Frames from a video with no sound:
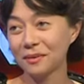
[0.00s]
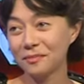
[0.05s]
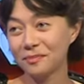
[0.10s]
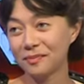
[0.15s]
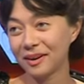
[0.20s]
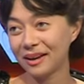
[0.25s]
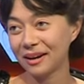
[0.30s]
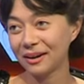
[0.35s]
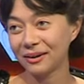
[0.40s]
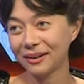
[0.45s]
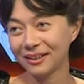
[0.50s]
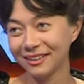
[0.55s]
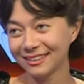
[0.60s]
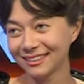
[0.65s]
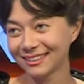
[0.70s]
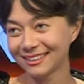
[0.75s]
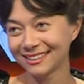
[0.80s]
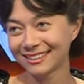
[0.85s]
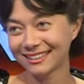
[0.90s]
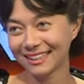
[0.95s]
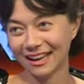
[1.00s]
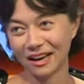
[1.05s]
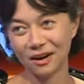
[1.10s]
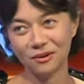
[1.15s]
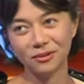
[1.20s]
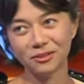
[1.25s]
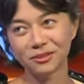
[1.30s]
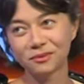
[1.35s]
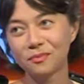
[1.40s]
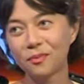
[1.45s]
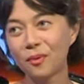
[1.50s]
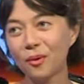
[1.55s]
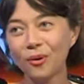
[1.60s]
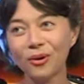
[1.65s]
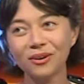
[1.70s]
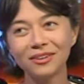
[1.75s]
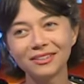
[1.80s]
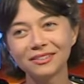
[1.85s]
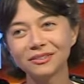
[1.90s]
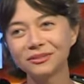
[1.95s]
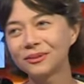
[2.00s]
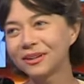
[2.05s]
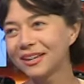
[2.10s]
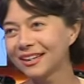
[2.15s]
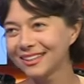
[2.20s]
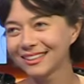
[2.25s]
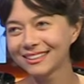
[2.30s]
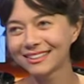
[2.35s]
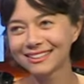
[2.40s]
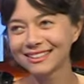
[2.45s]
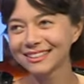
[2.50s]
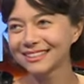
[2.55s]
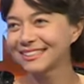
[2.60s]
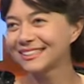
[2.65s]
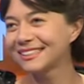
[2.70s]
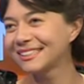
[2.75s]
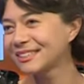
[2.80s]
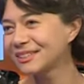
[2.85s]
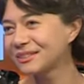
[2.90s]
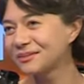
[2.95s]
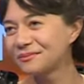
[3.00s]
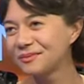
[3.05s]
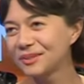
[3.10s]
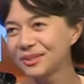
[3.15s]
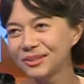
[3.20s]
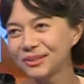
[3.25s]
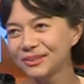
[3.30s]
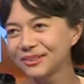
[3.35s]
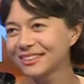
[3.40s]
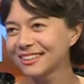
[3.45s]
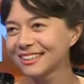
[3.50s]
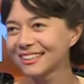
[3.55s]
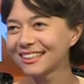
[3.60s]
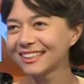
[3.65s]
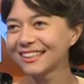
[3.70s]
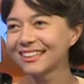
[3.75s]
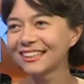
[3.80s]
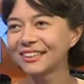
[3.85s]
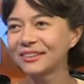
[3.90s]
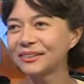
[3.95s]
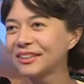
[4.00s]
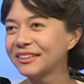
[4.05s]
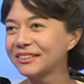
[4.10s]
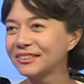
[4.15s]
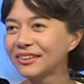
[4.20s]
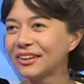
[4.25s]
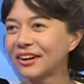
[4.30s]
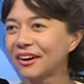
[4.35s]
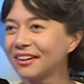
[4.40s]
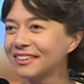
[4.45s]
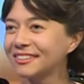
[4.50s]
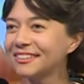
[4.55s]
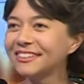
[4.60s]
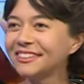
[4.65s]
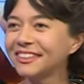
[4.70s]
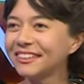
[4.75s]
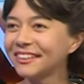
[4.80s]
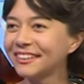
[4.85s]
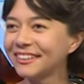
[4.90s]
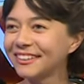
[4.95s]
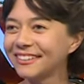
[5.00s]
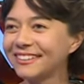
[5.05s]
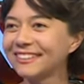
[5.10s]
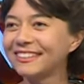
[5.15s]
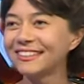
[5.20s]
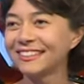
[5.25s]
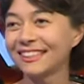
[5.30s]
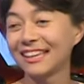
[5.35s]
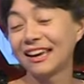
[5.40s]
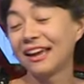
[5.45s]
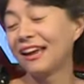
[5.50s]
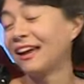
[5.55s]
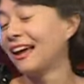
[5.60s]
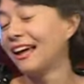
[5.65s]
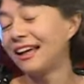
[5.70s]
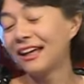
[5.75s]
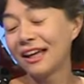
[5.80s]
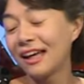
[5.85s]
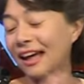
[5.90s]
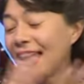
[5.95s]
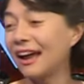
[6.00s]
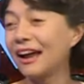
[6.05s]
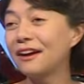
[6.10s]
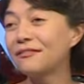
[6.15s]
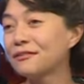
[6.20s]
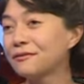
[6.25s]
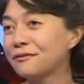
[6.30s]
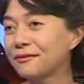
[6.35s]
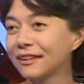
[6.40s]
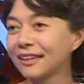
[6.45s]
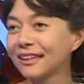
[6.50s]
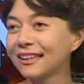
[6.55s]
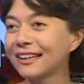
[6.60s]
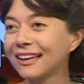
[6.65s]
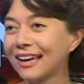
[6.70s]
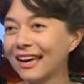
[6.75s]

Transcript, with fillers: parents. I was born and raised listening to music, going to concerts, everything.